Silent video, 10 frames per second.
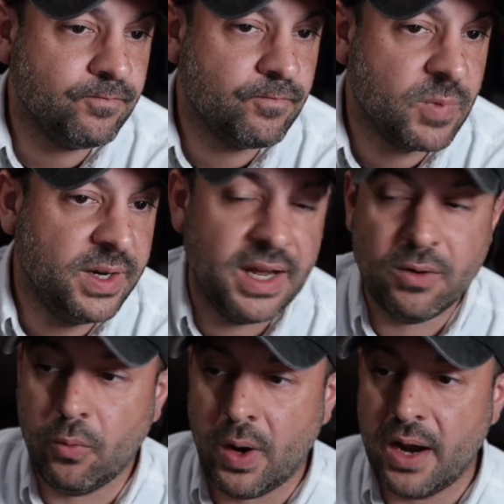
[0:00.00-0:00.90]
Now,
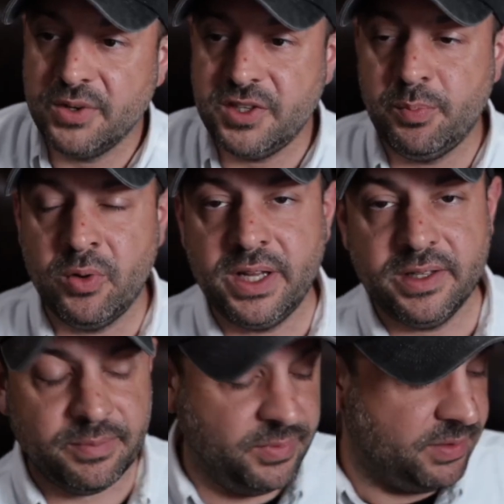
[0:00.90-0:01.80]
why was he
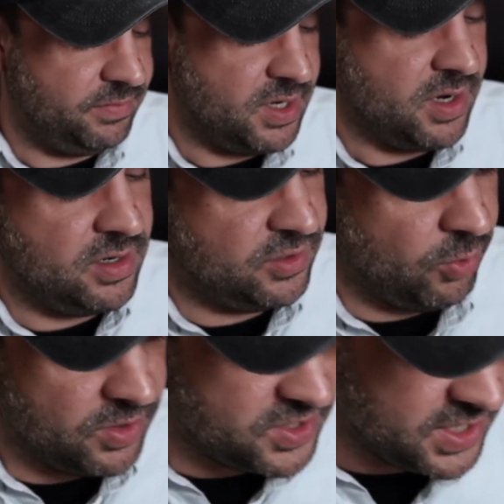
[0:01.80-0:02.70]
pointing the gun
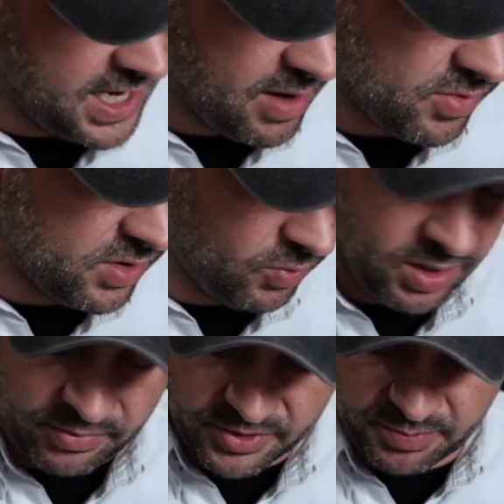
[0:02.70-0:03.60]
towards a camera? Well,
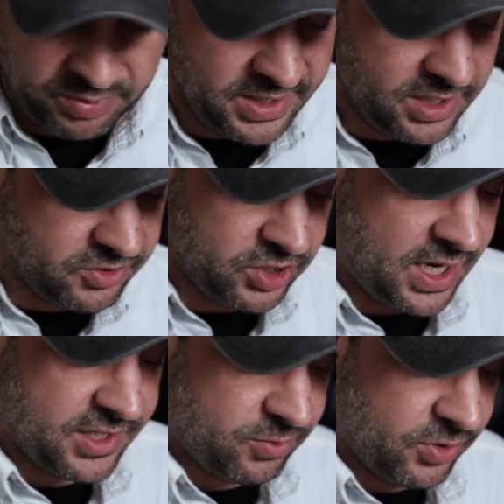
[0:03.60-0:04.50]
there's plenty of
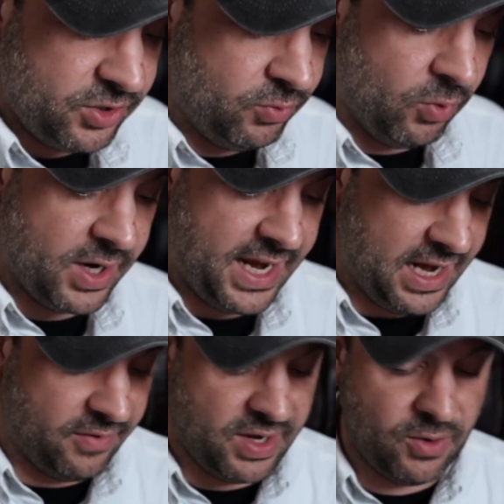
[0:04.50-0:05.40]
shots where you want to
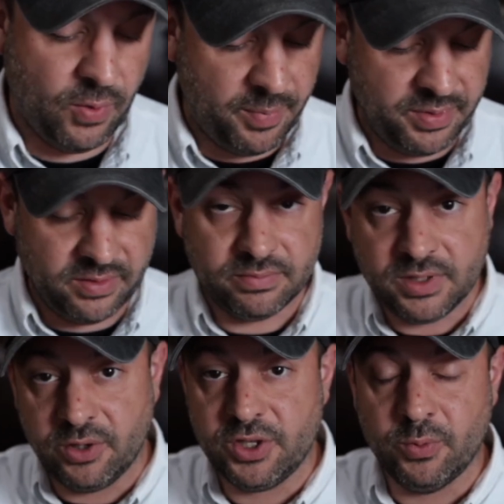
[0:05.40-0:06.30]
have a weapon, you
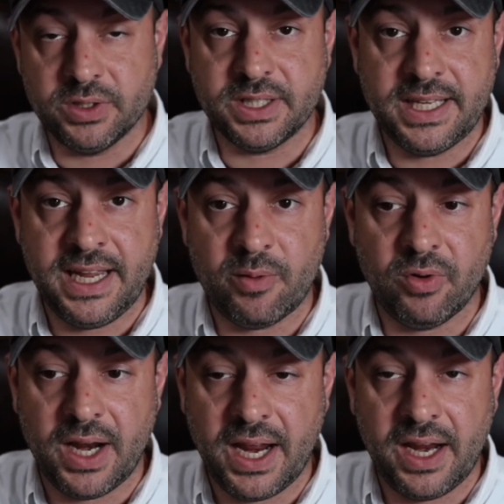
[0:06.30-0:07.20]
know, you want the camera
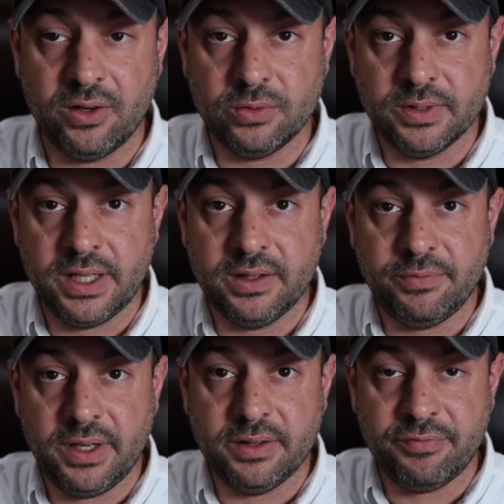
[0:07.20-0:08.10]
angle and
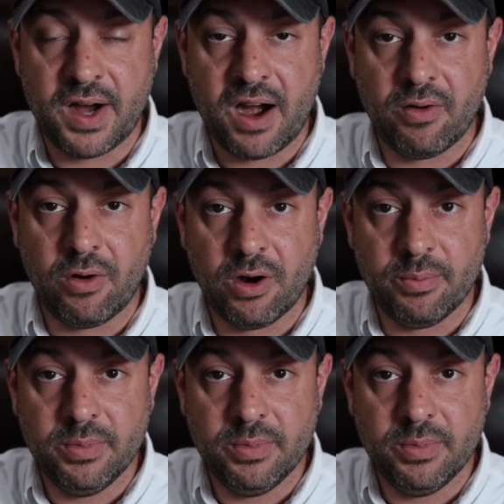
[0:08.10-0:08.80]
the firearm.